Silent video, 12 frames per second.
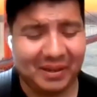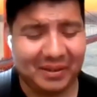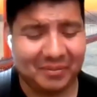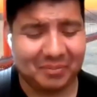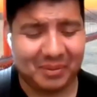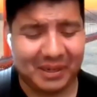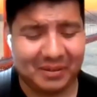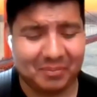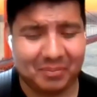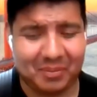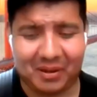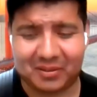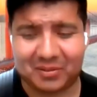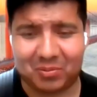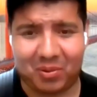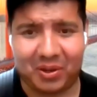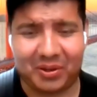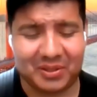Why buying
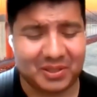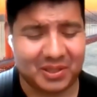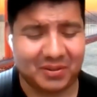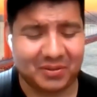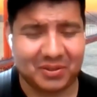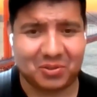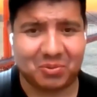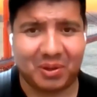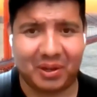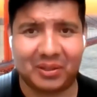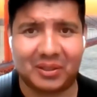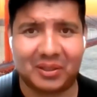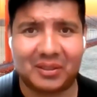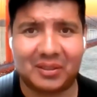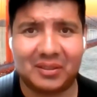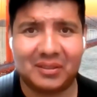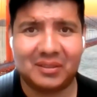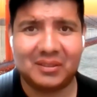boxed water instead of just regular?